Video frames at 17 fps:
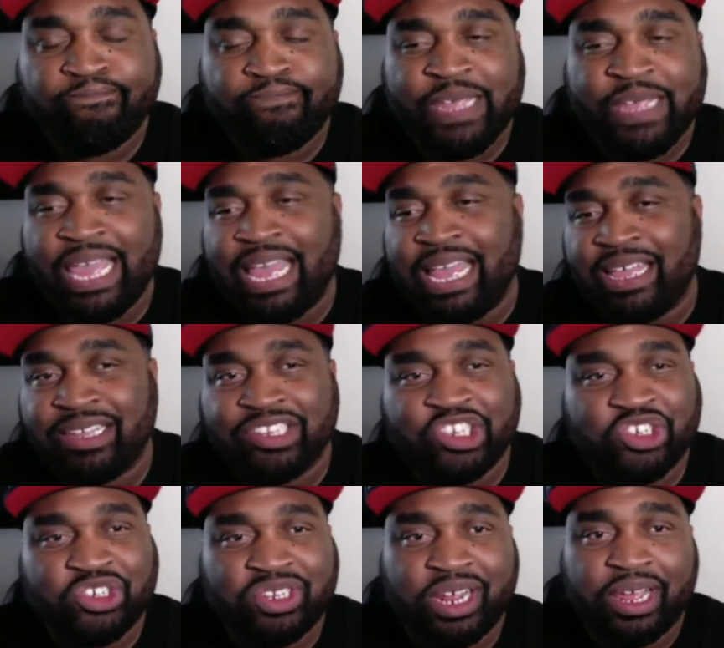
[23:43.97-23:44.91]
Yeah, I
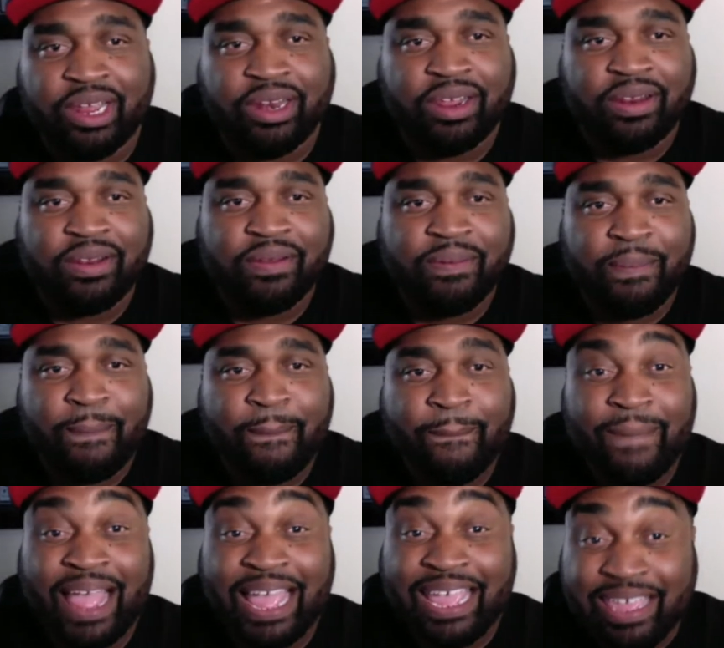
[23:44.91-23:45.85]
understand it.
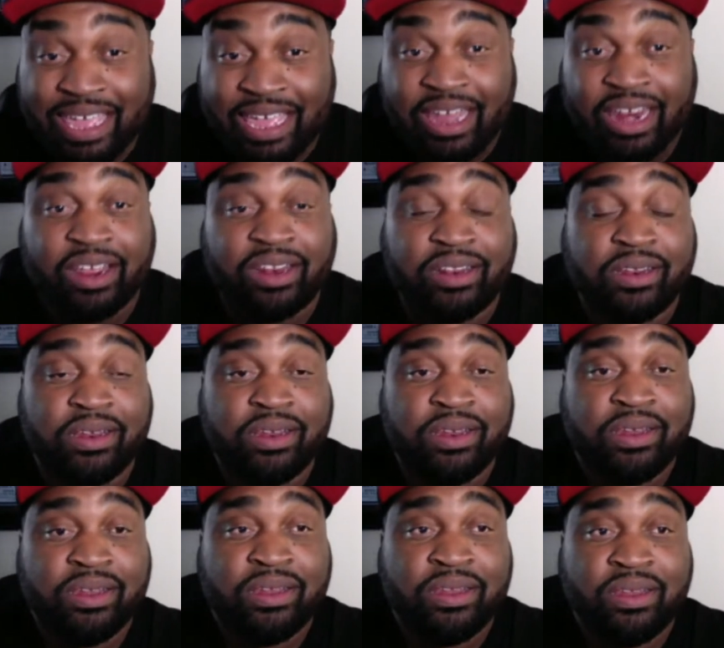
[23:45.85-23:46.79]
I get it.
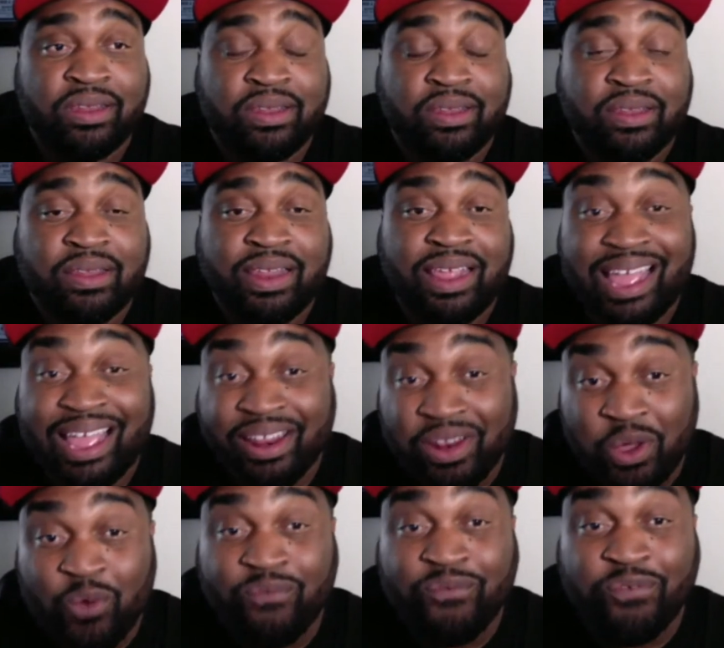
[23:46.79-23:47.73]
I
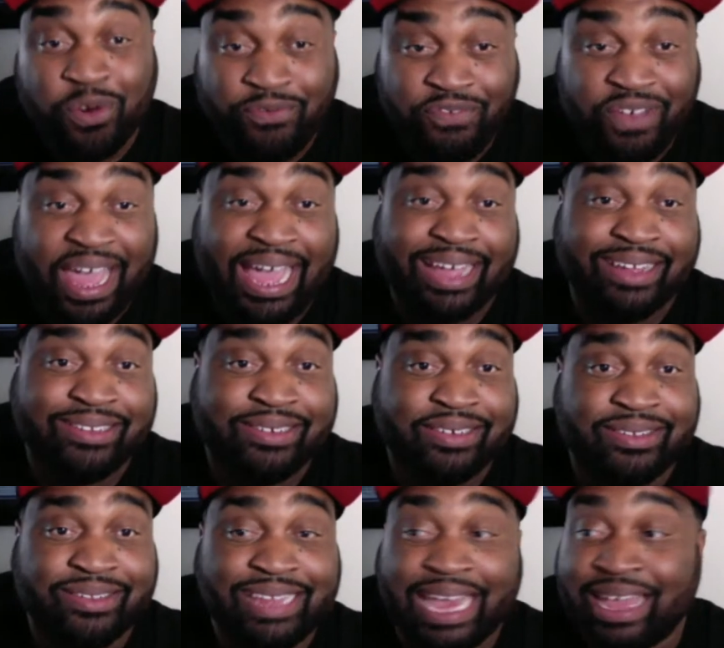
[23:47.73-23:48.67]
know for a
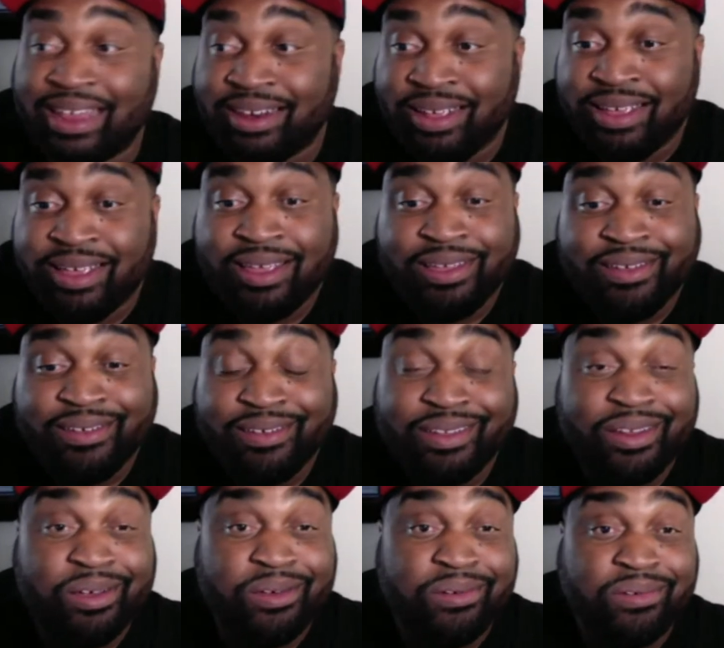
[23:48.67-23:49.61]
fact that,
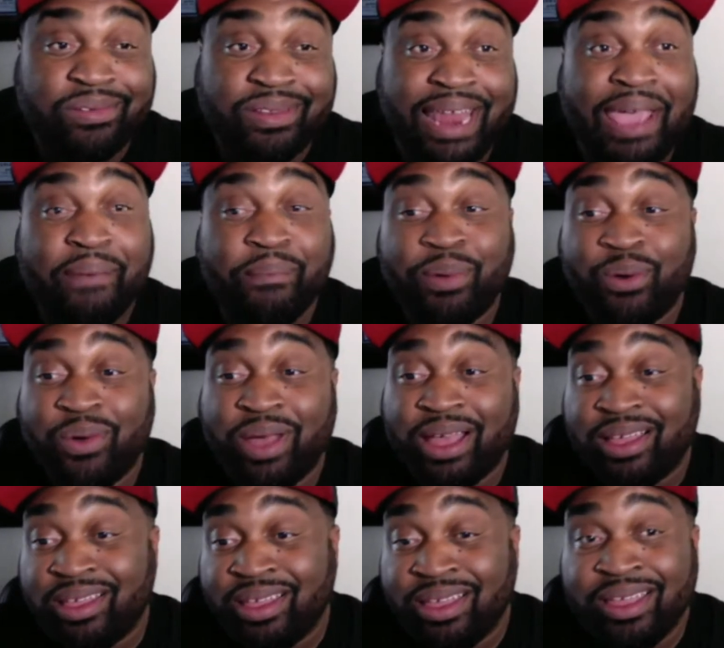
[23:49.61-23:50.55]
you know, Lambo,
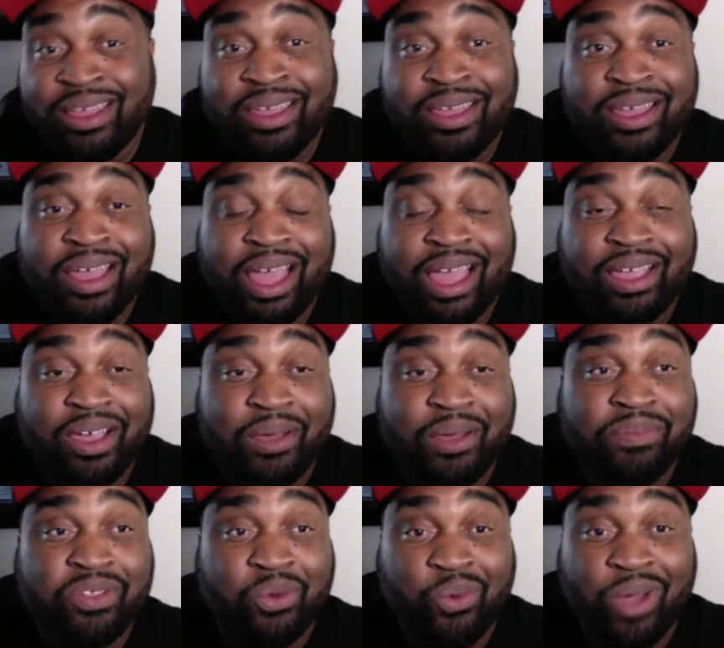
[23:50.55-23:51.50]
I
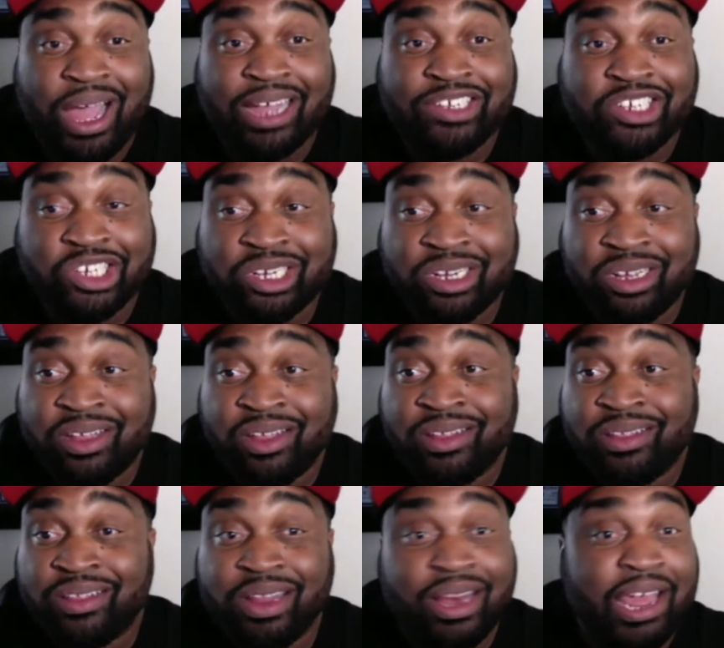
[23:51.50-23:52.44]
come to watch
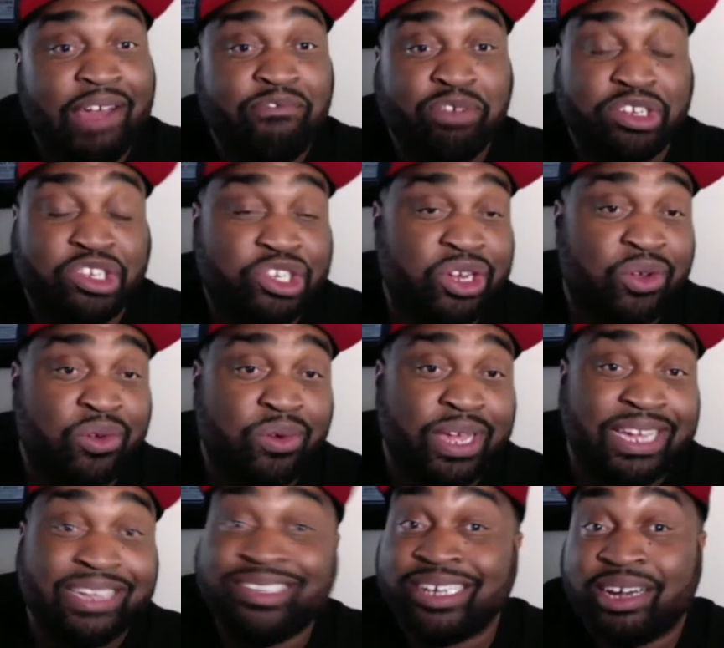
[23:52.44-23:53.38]
The Leverage Show
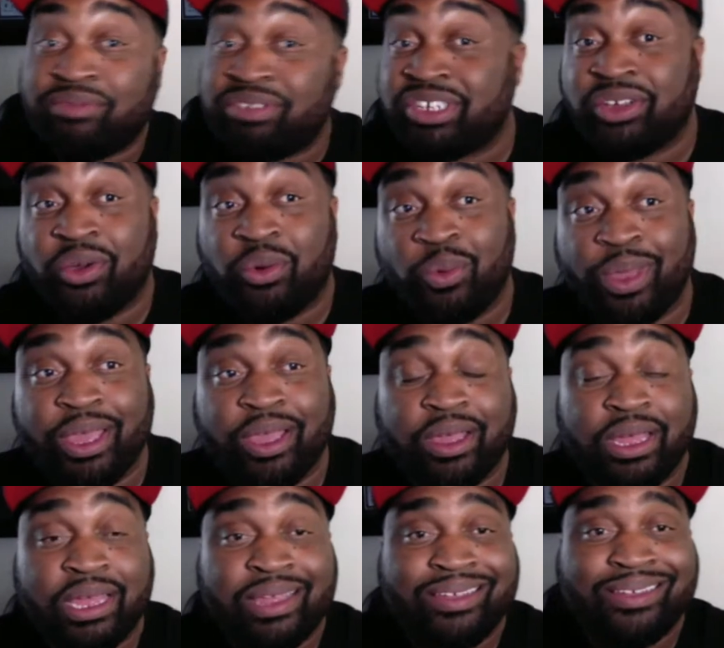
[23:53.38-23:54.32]
each and every single
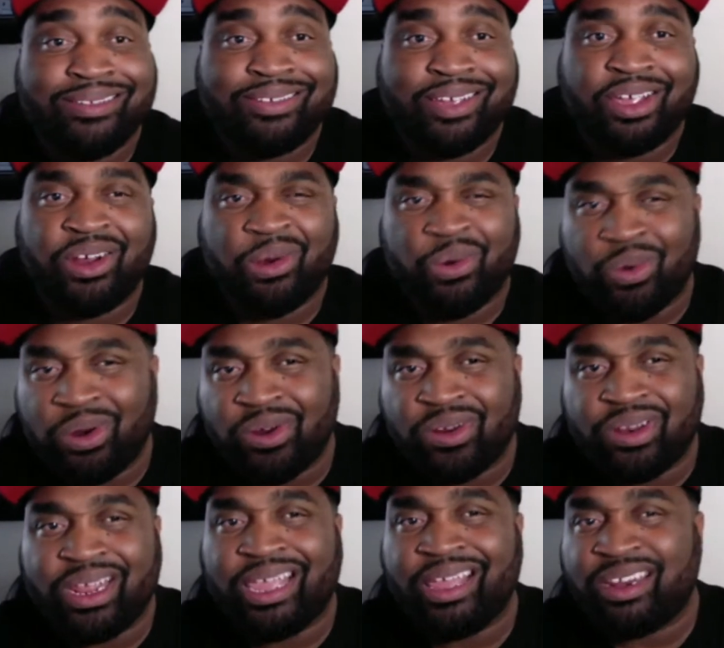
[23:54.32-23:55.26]
week to hear a
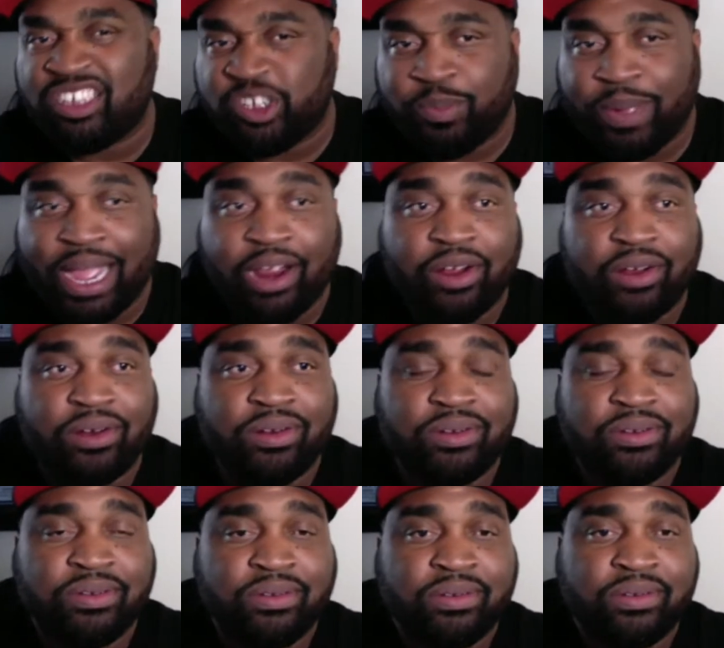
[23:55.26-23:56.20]
word, to get inspired,
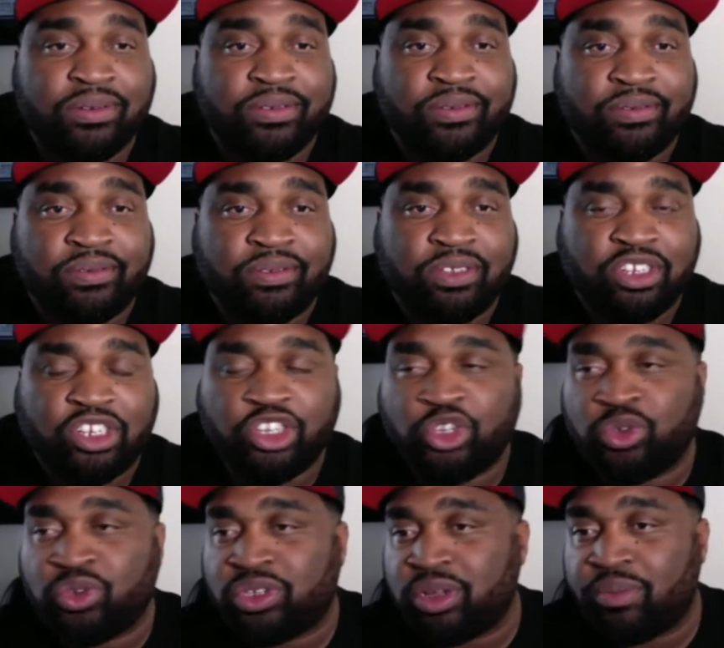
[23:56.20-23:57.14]
to
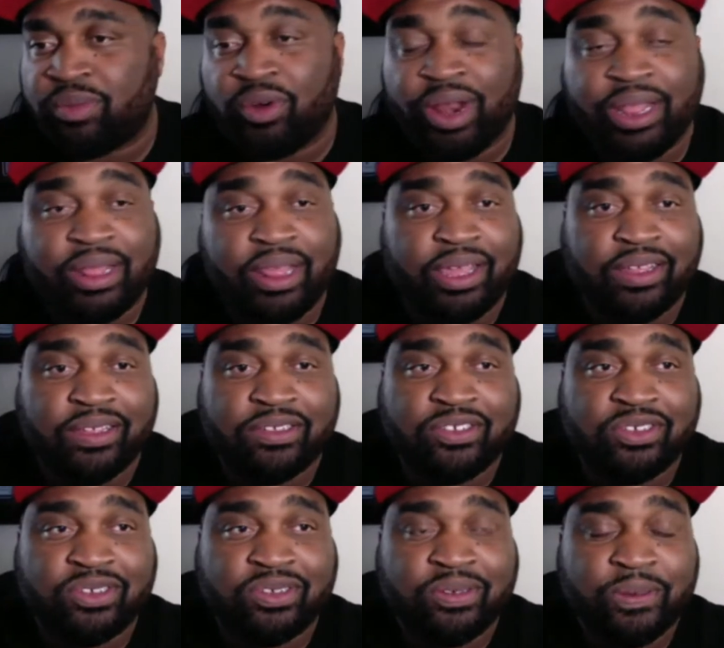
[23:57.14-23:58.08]
do some great
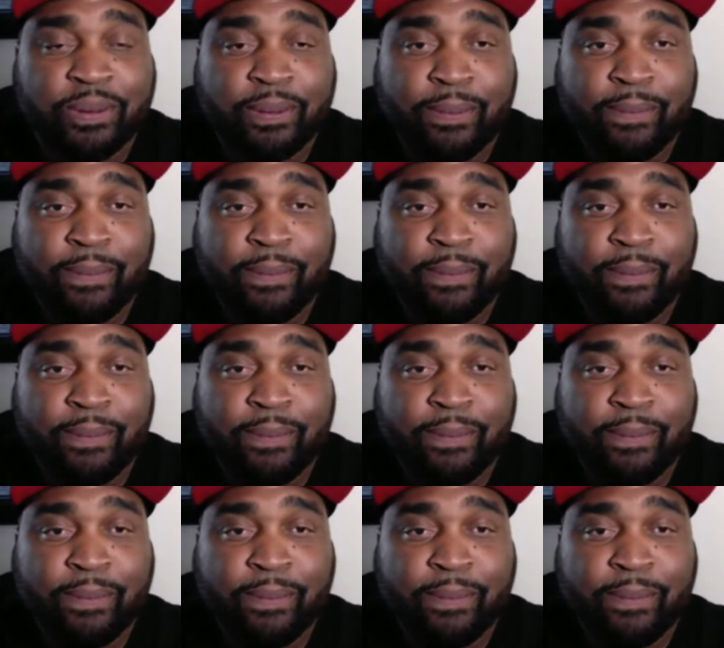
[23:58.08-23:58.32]
things.